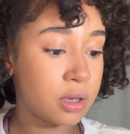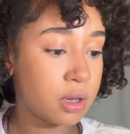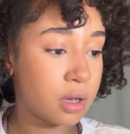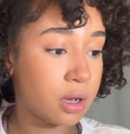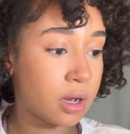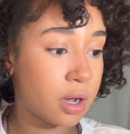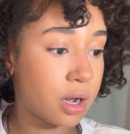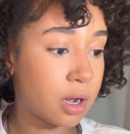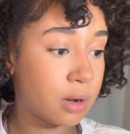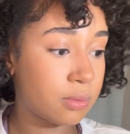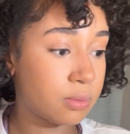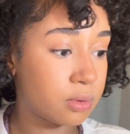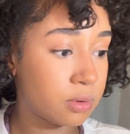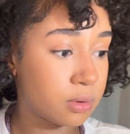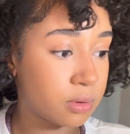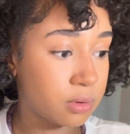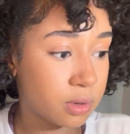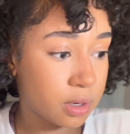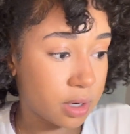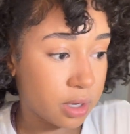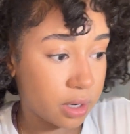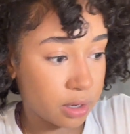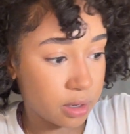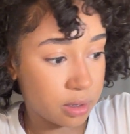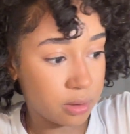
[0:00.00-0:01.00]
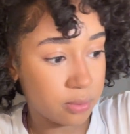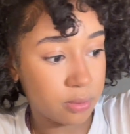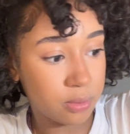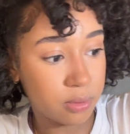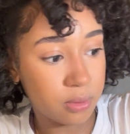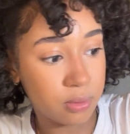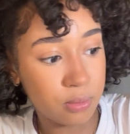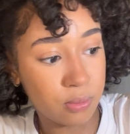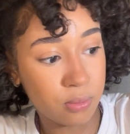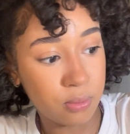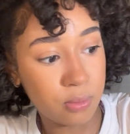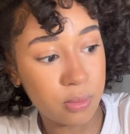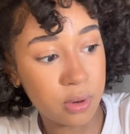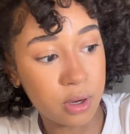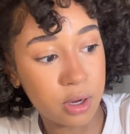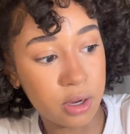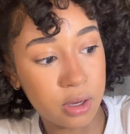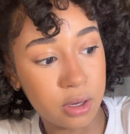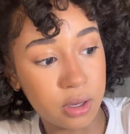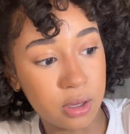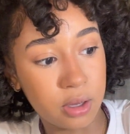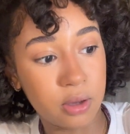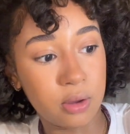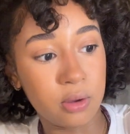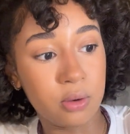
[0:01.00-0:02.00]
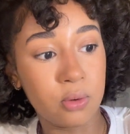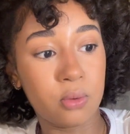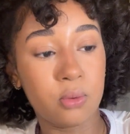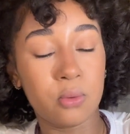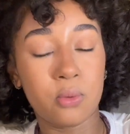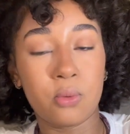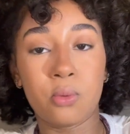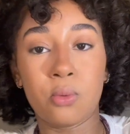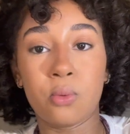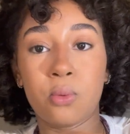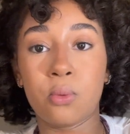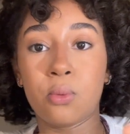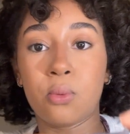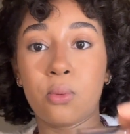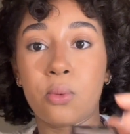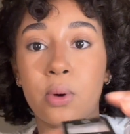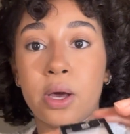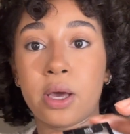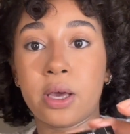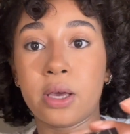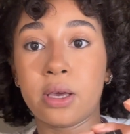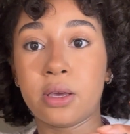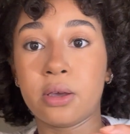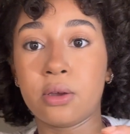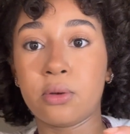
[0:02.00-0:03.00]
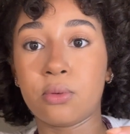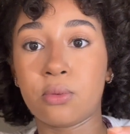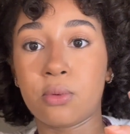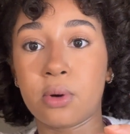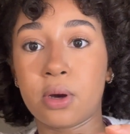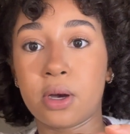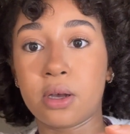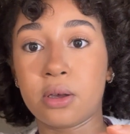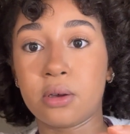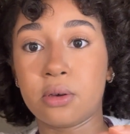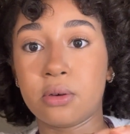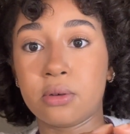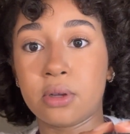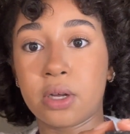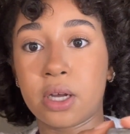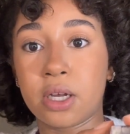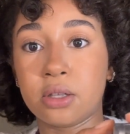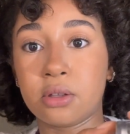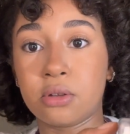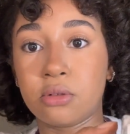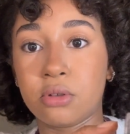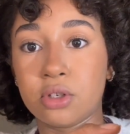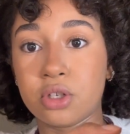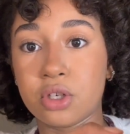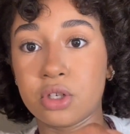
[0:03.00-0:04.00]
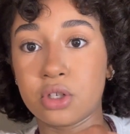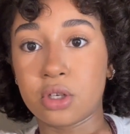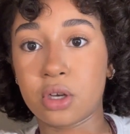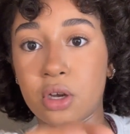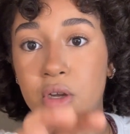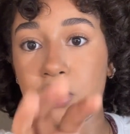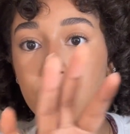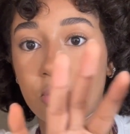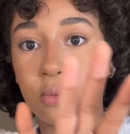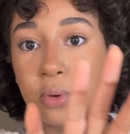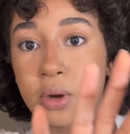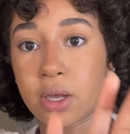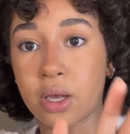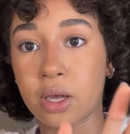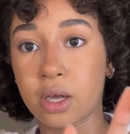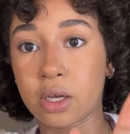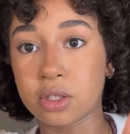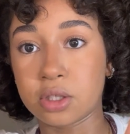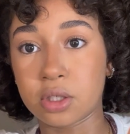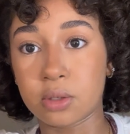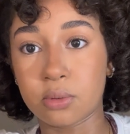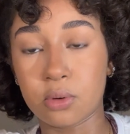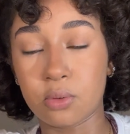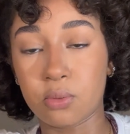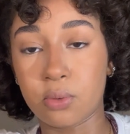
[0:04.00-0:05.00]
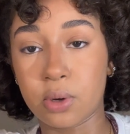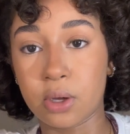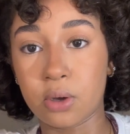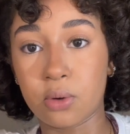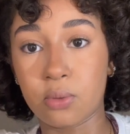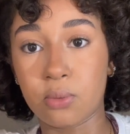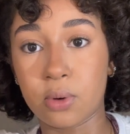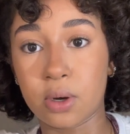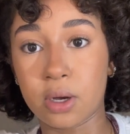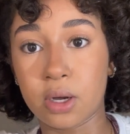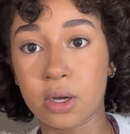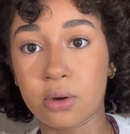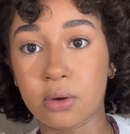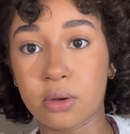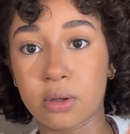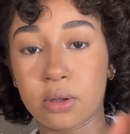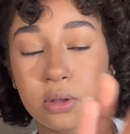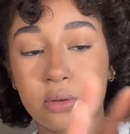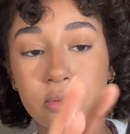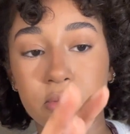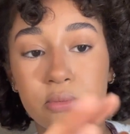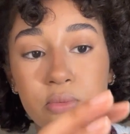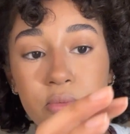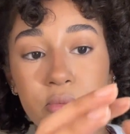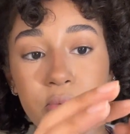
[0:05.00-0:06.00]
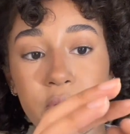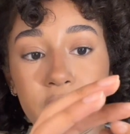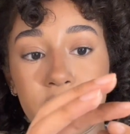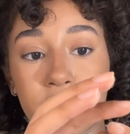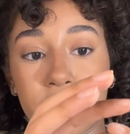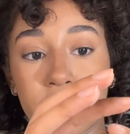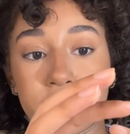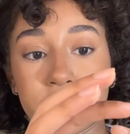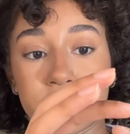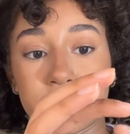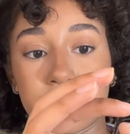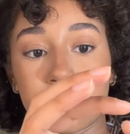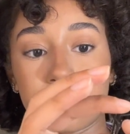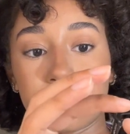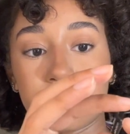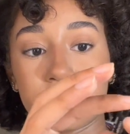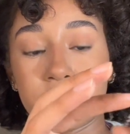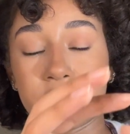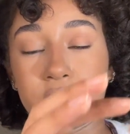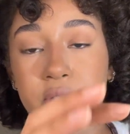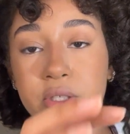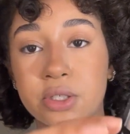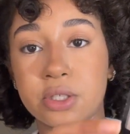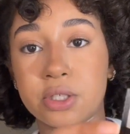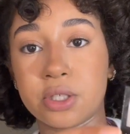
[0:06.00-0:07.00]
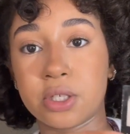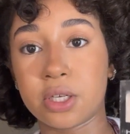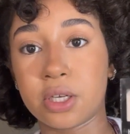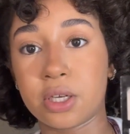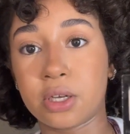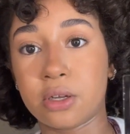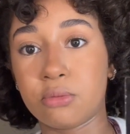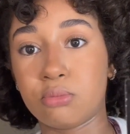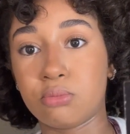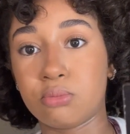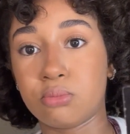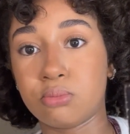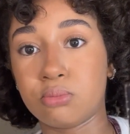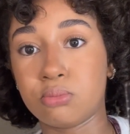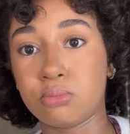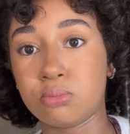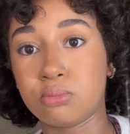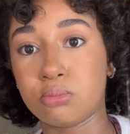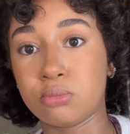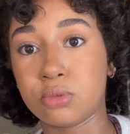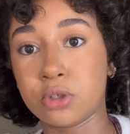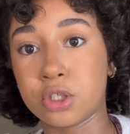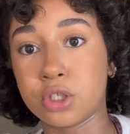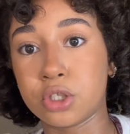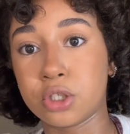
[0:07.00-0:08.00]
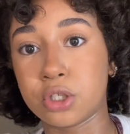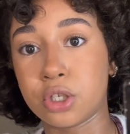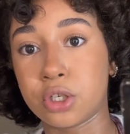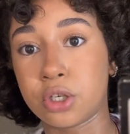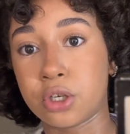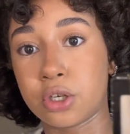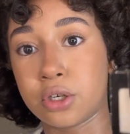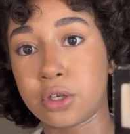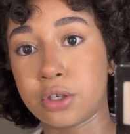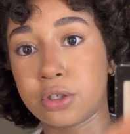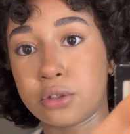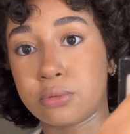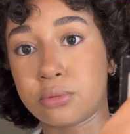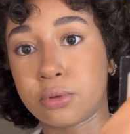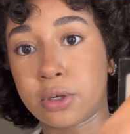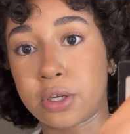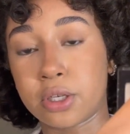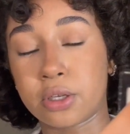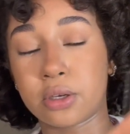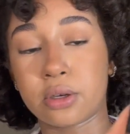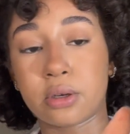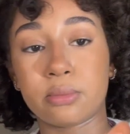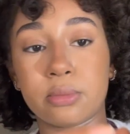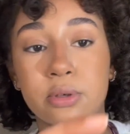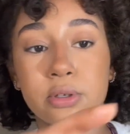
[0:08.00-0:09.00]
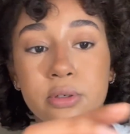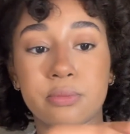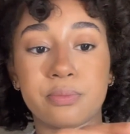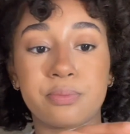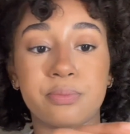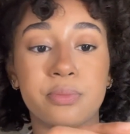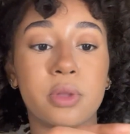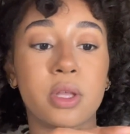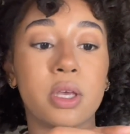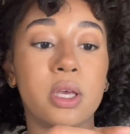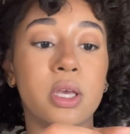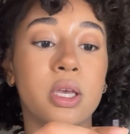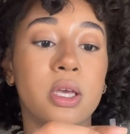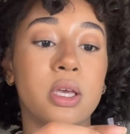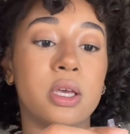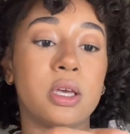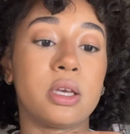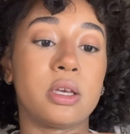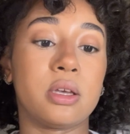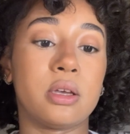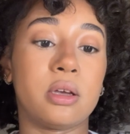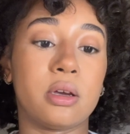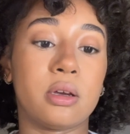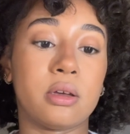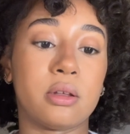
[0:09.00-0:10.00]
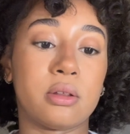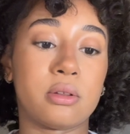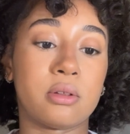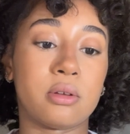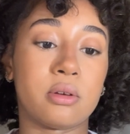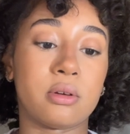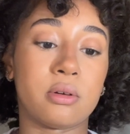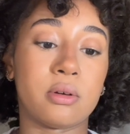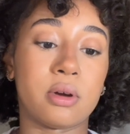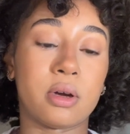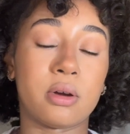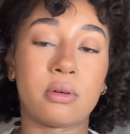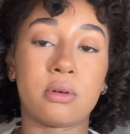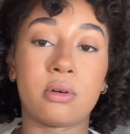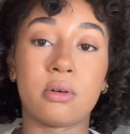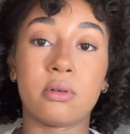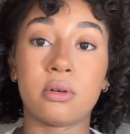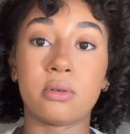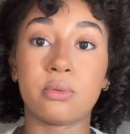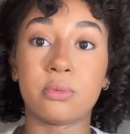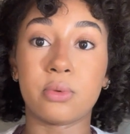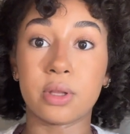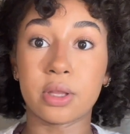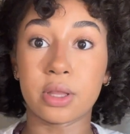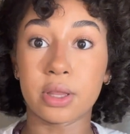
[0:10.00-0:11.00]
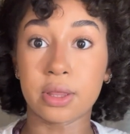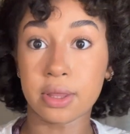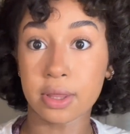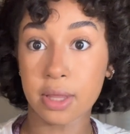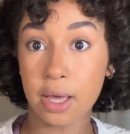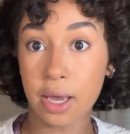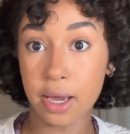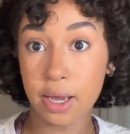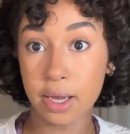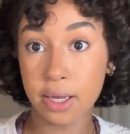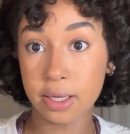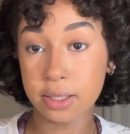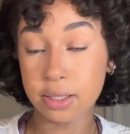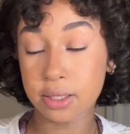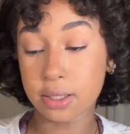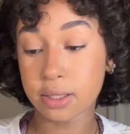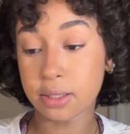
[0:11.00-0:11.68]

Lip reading: I will grab my Wet n Wild. I literally just got a white eyeshadow, Wet n Wild white eyeshadow in the shade Sugar. It's right there, but yeah, so I'll go in with that.